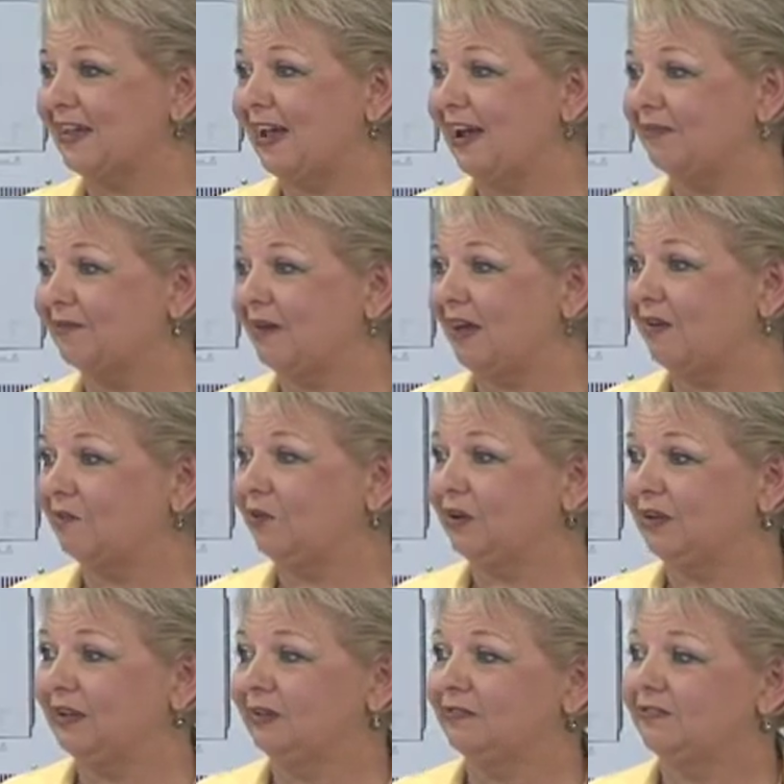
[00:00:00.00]
I
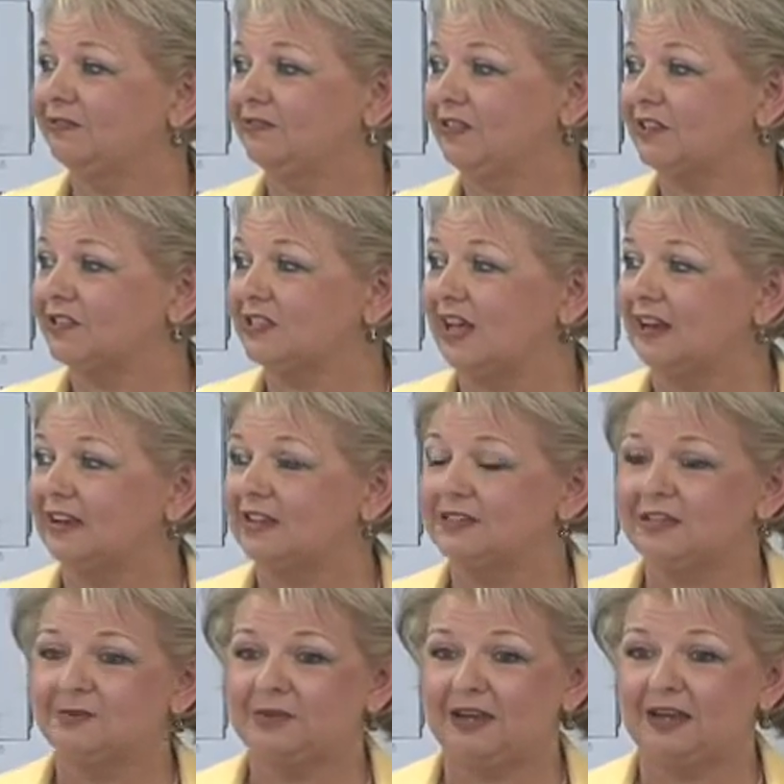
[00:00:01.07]
really feel slightly
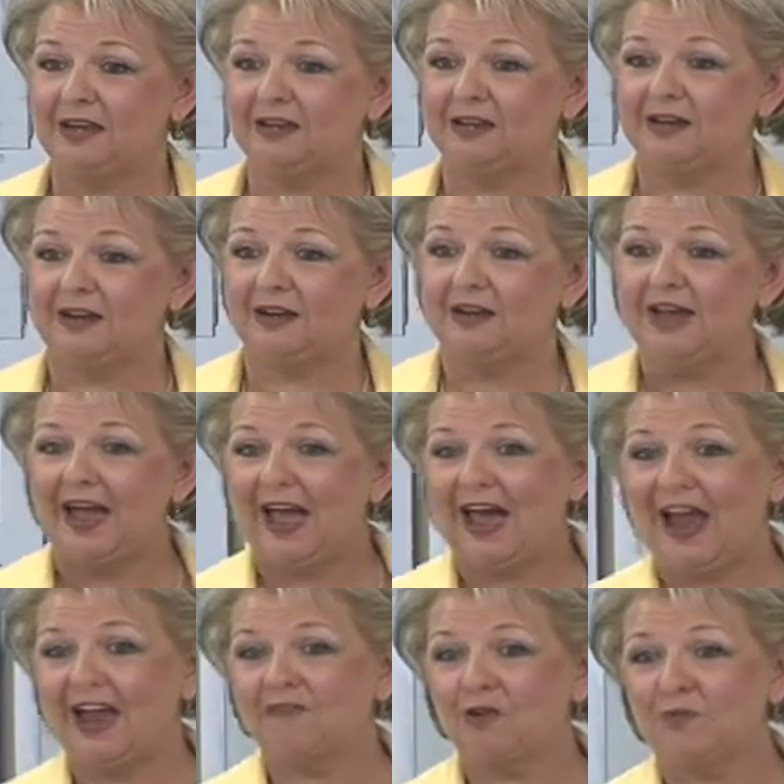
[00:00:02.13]
intimidated, and
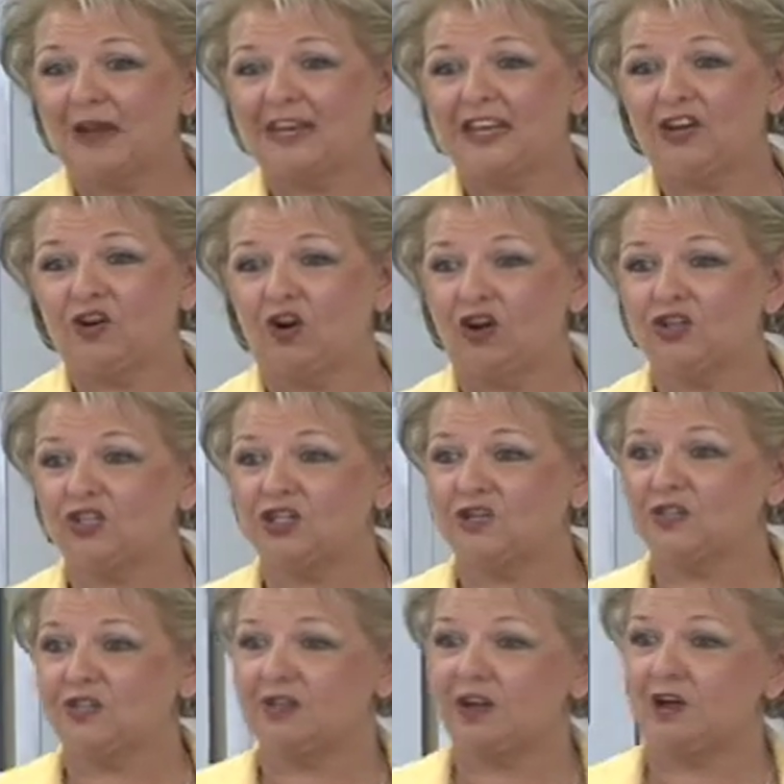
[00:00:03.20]
I have on my kindergarten
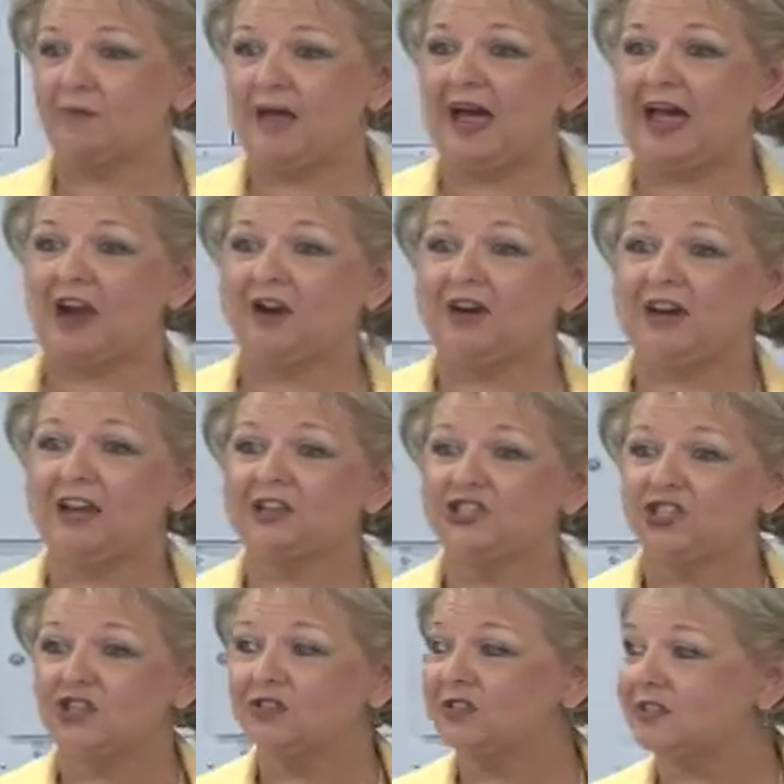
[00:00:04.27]
shoes and not my higher ed
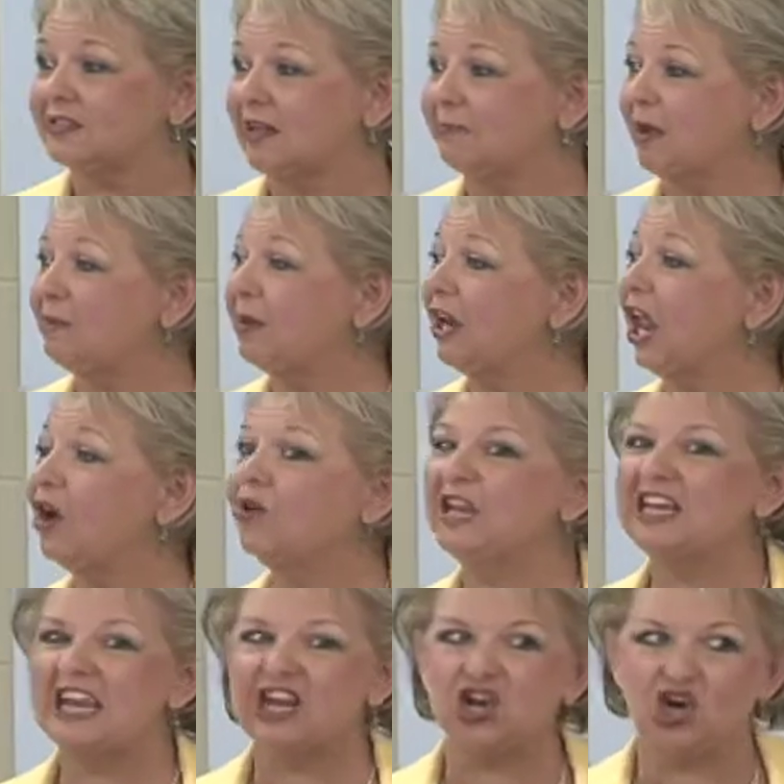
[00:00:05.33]
shoes because I'm having other
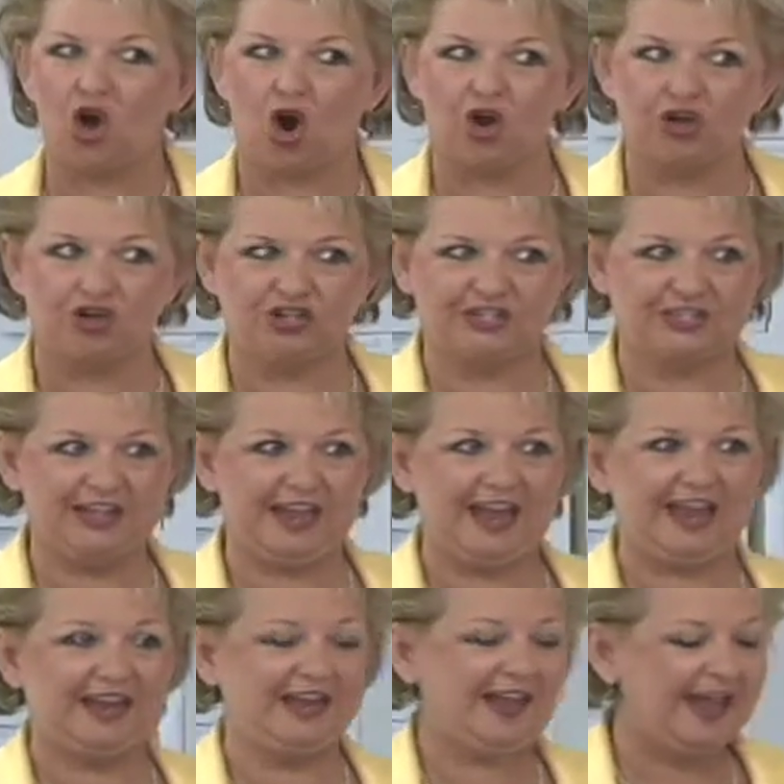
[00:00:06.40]
kindergartners
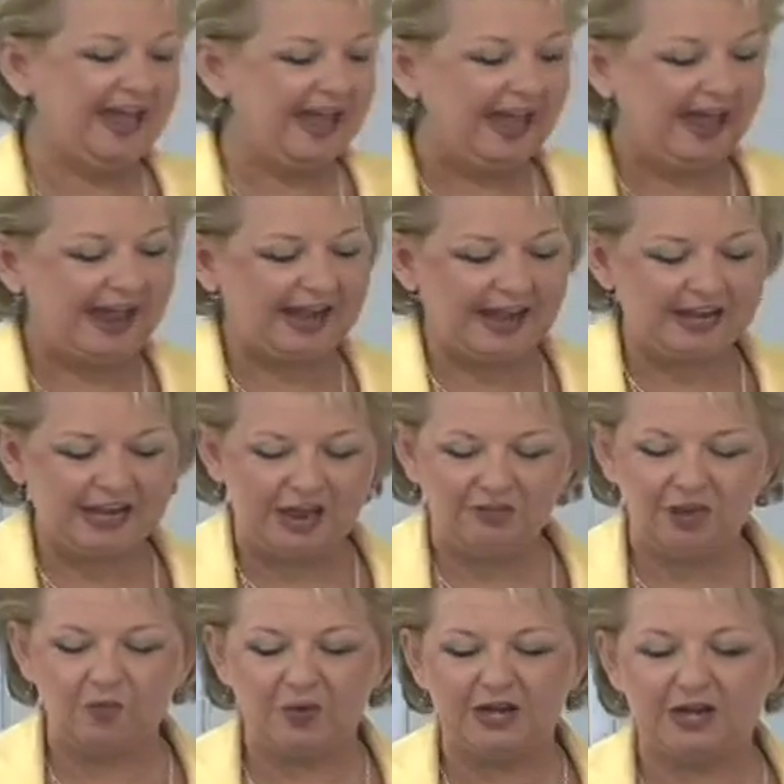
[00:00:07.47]
today. And I know
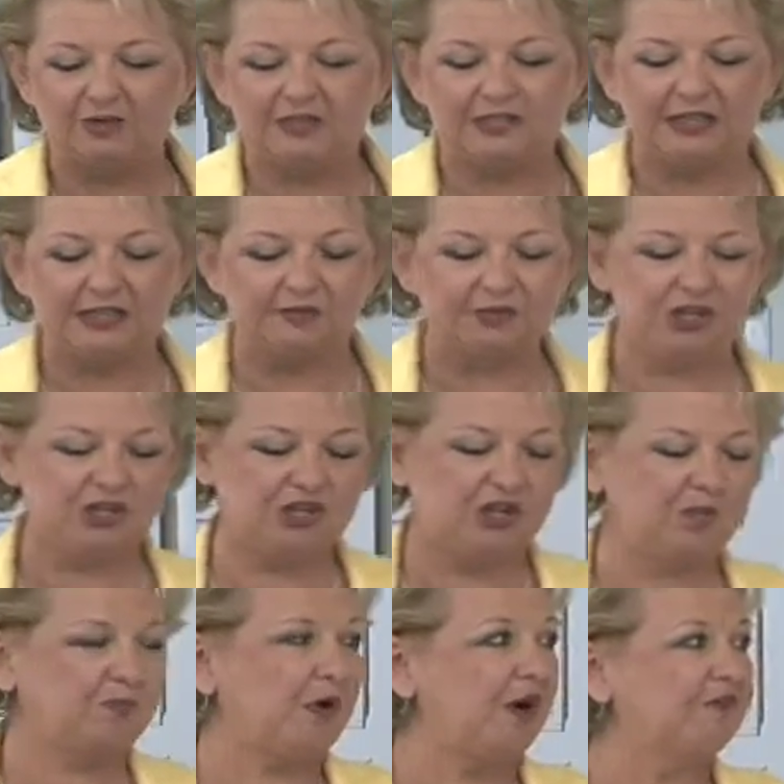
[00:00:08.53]
that we don't send them to
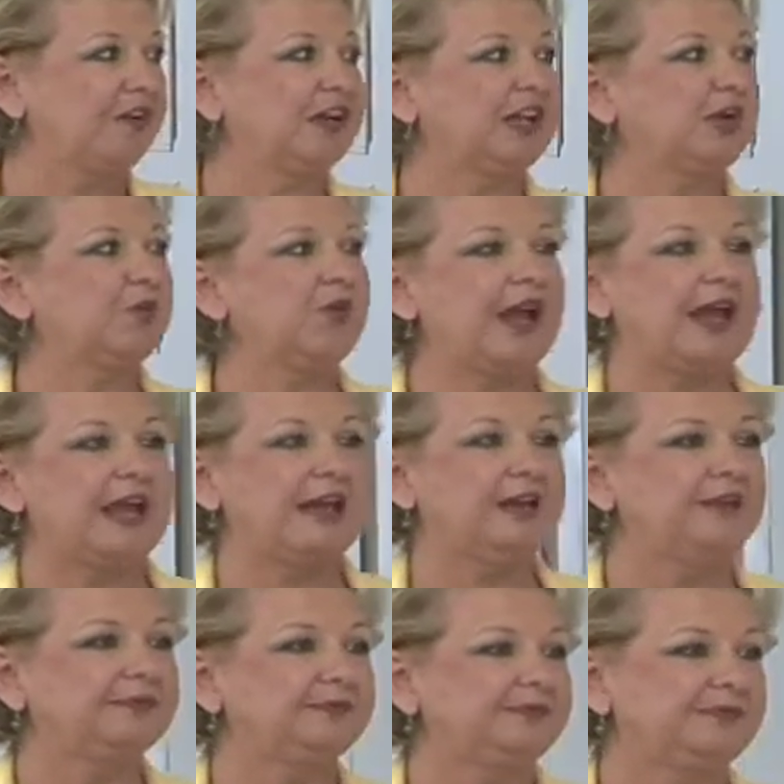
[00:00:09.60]
you perfectly
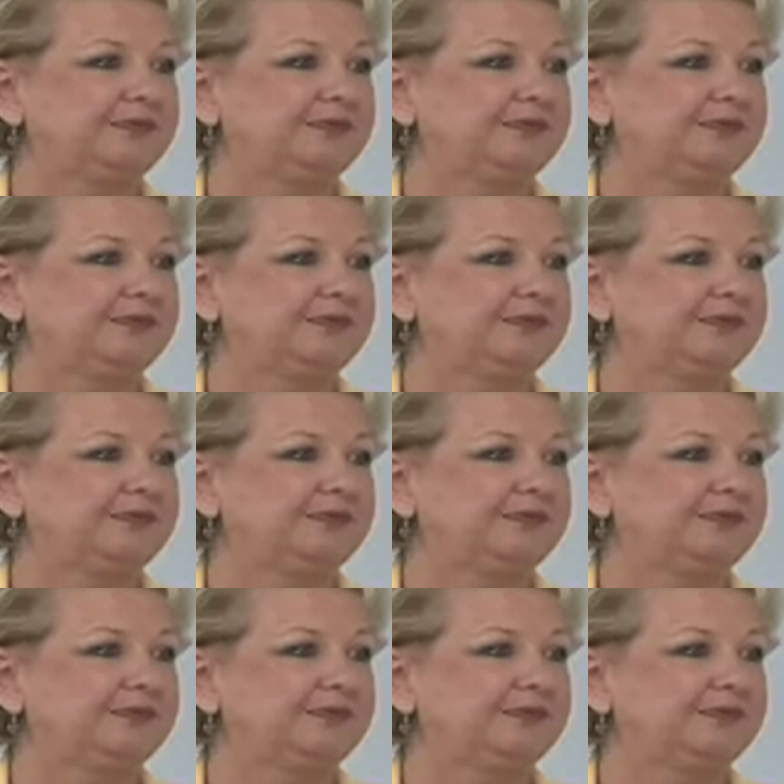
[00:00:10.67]
ready.